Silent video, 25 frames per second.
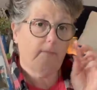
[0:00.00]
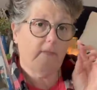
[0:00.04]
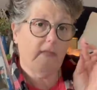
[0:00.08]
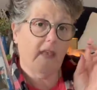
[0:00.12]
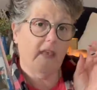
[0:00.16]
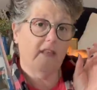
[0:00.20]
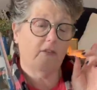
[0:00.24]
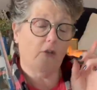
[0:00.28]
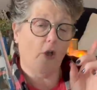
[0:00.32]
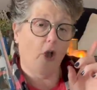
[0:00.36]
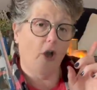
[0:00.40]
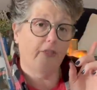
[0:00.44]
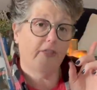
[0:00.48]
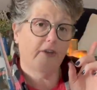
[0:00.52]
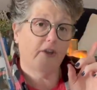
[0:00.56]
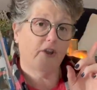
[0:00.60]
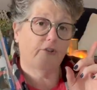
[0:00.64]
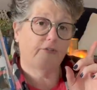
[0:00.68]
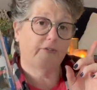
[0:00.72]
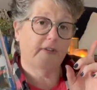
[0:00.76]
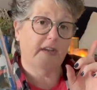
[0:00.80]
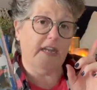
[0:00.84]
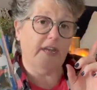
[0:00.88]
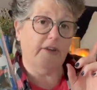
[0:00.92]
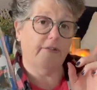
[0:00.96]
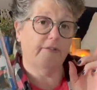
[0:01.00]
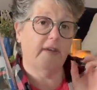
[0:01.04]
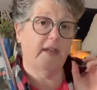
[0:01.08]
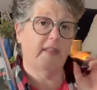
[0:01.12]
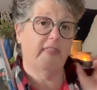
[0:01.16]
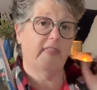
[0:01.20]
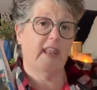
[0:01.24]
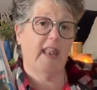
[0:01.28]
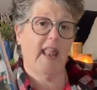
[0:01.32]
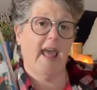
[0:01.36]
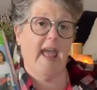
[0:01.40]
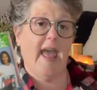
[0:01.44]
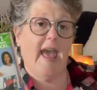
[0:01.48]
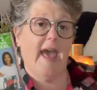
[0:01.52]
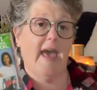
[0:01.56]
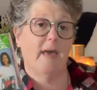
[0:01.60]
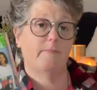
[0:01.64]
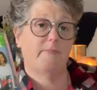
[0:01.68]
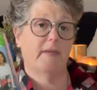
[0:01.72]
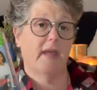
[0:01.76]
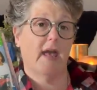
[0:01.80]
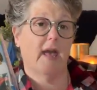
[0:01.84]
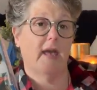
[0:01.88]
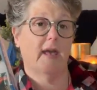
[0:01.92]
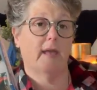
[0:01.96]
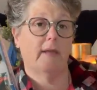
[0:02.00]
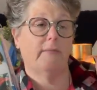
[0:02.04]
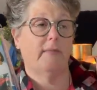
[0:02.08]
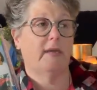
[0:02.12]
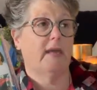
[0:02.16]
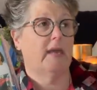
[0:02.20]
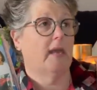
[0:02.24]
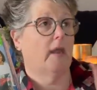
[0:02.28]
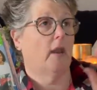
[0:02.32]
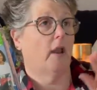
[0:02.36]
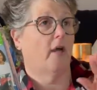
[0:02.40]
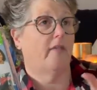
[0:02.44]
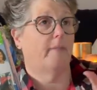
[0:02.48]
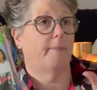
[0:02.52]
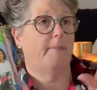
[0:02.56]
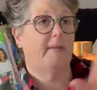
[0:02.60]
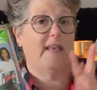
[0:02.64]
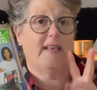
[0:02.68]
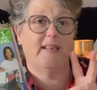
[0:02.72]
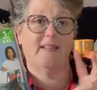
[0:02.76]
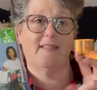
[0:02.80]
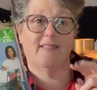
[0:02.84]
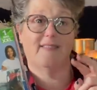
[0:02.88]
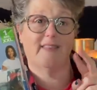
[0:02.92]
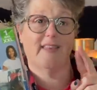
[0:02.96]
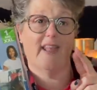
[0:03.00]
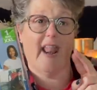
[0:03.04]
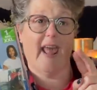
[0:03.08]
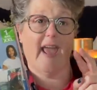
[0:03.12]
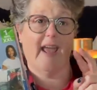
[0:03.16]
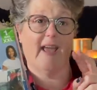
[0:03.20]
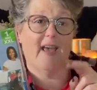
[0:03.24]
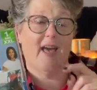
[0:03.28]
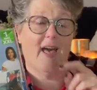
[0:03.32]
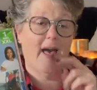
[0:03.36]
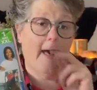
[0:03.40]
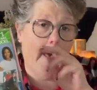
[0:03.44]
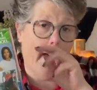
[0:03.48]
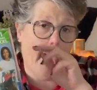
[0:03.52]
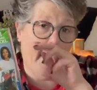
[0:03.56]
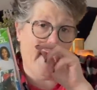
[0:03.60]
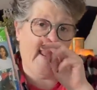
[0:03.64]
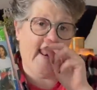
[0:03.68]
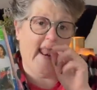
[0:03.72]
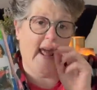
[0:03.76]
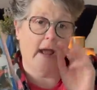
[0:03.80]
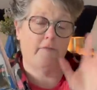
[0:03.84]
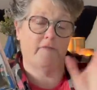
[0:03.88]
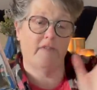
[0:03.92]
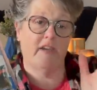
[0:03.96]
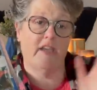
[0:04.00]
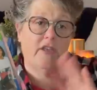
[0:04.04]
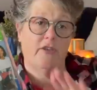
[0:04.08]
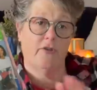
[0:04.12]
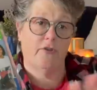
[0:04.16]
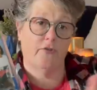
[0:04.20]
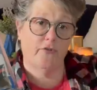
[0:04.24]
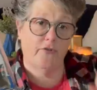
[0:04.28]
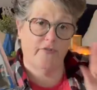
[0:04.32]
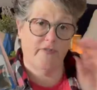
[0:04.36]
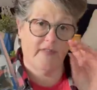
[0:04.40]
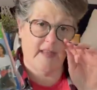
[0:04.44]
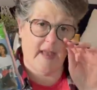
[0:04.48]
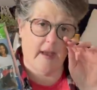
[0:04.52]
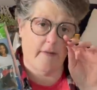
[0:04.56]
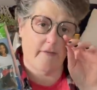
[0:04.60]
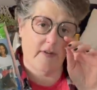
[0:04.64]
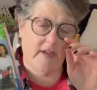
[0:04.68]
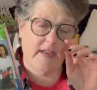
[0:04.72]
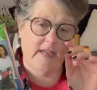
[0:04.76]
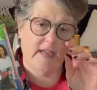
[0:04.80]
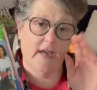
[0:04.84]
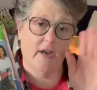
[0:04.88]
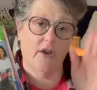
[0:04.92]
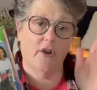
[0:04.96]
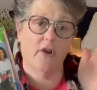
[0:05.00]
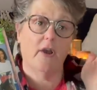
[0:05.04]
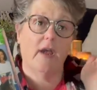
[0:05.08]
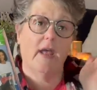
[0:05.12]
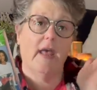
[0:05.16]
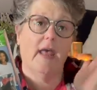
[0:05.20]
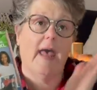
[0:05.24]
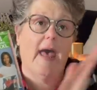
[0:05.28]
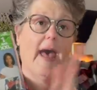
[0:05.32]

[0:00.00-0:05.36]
is all the greenery that I had behind me and all the pieces that I cut and I reused every year.